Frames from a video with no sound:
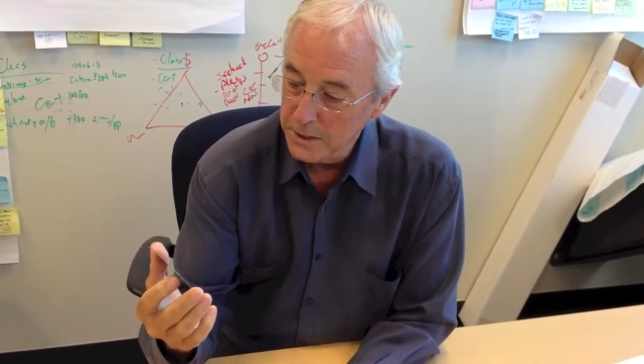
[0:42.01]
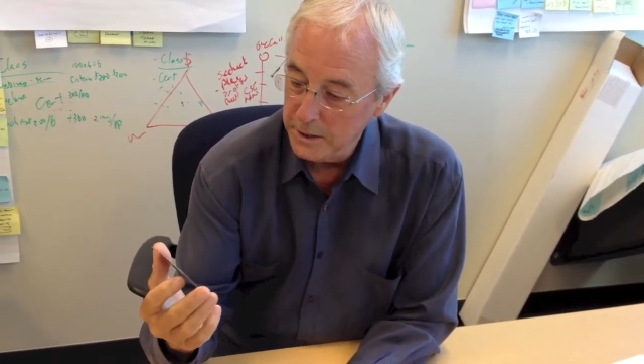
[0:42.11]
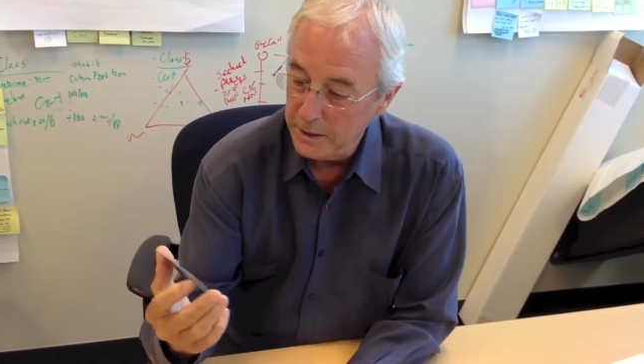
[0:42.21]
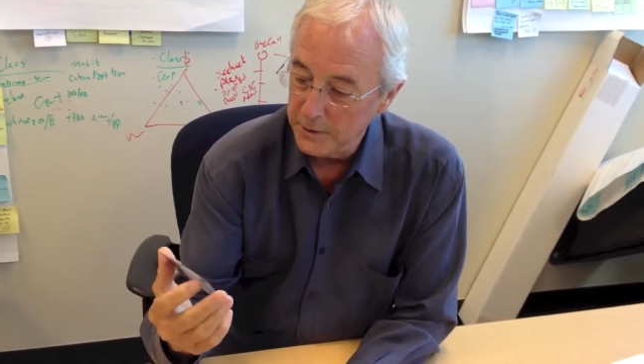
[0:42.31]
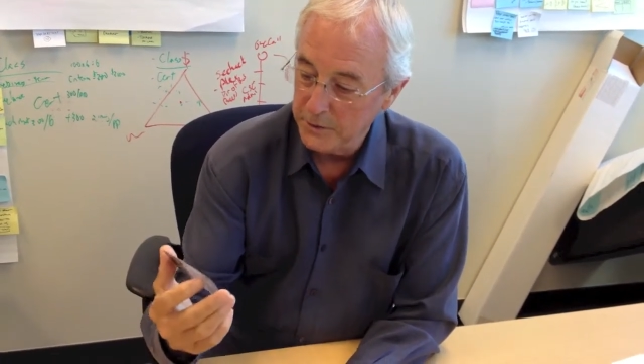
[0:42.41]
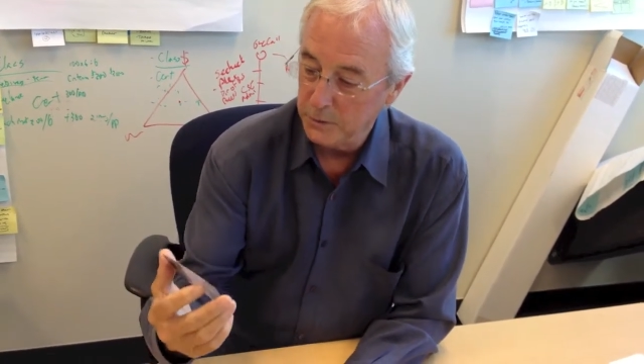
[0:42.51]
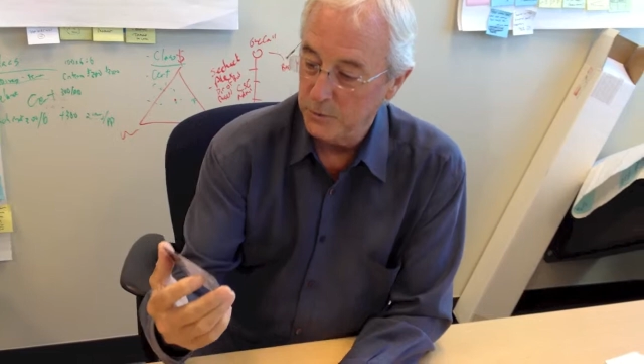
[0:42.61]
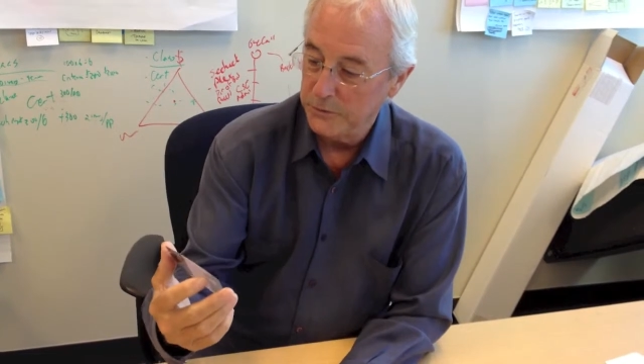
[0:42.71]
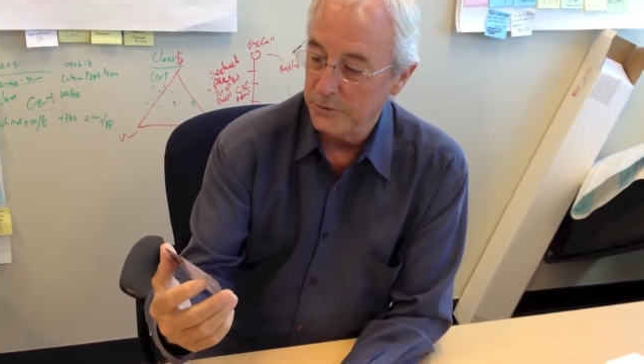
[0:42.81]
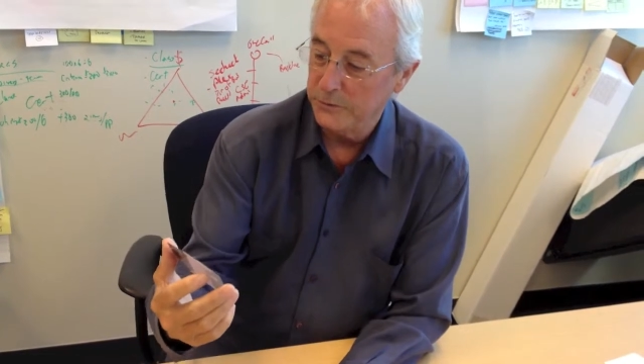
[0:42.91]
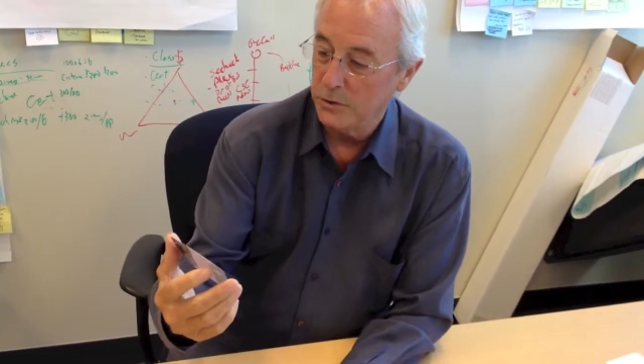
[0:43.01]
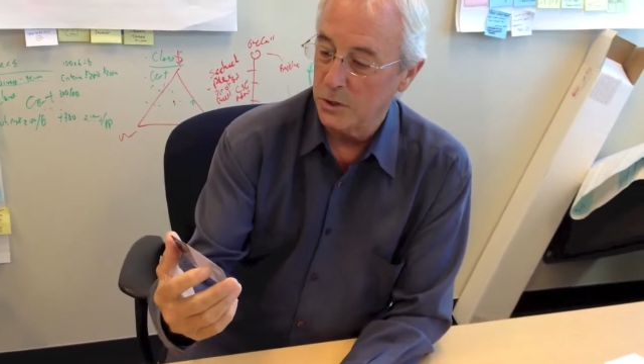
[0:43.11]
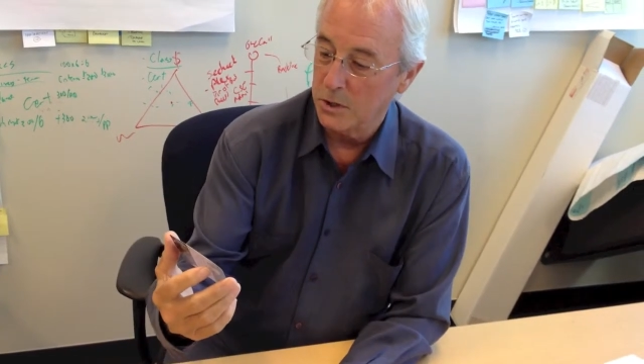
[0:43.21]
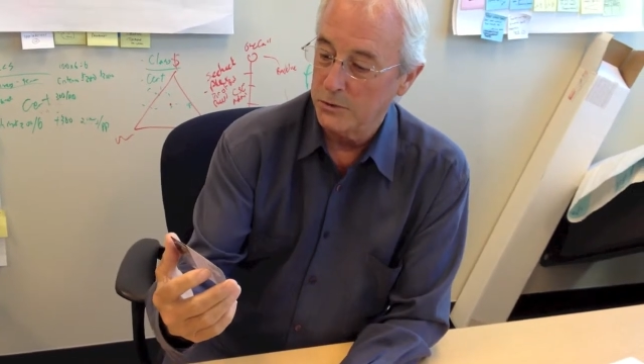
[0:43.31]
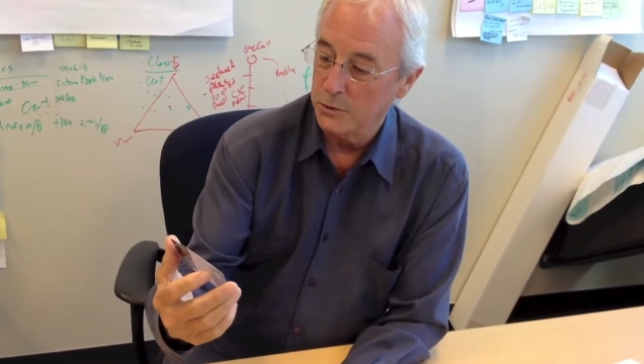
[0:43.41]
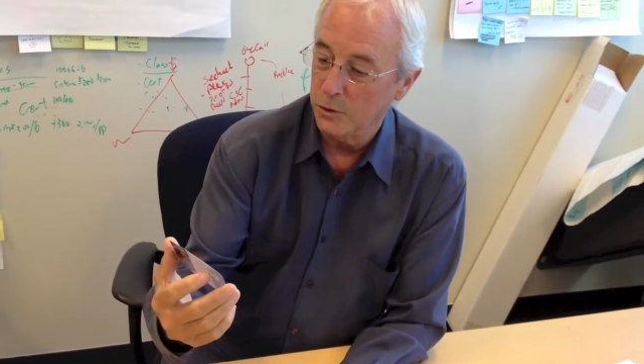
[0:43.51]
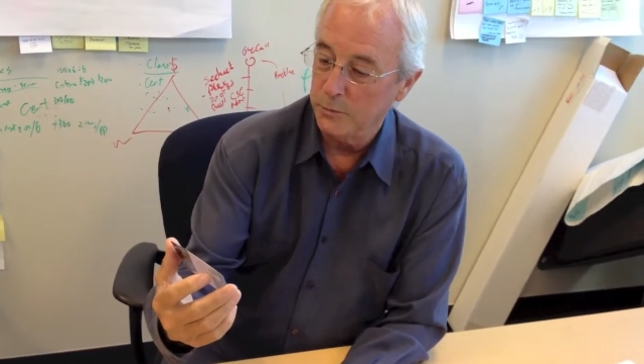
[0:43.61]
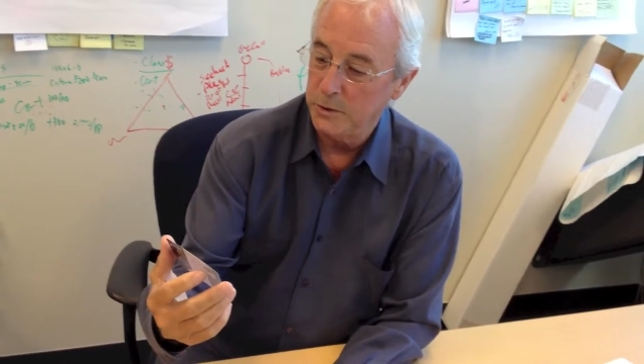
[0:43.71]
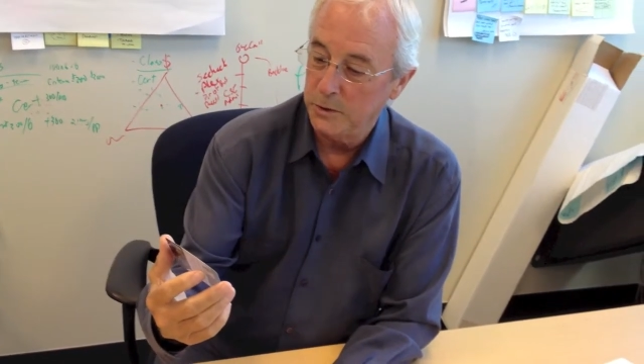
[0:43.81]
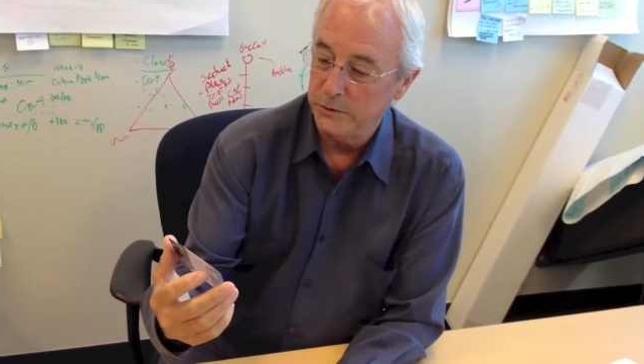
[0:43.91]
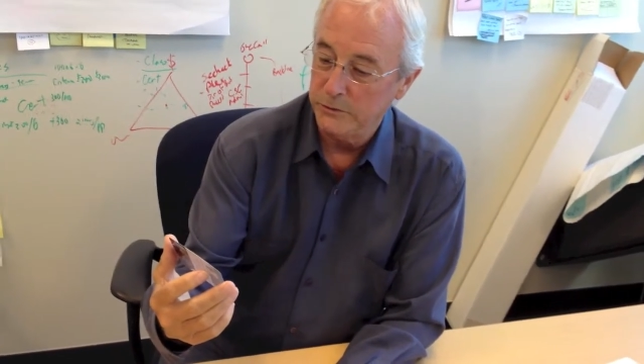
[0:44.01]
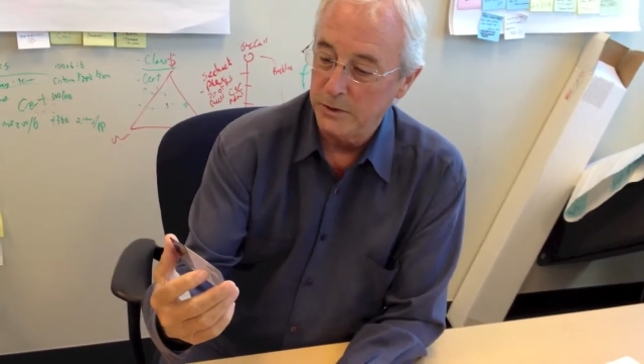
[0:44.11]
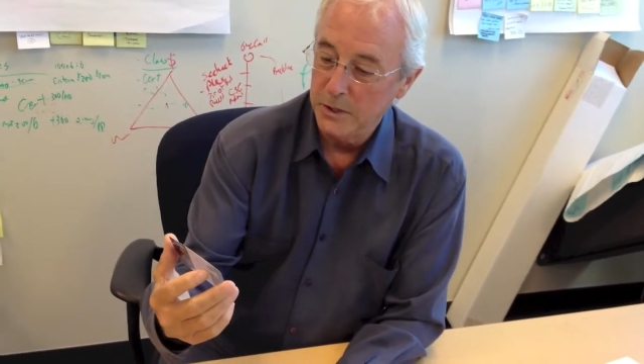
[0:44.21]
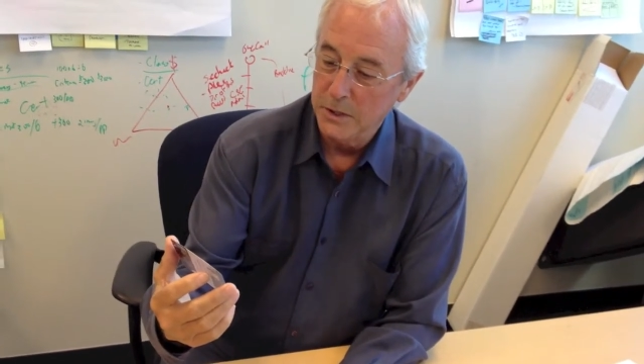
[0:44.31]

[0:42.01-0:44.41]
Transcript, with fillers: And I think what this card shows me is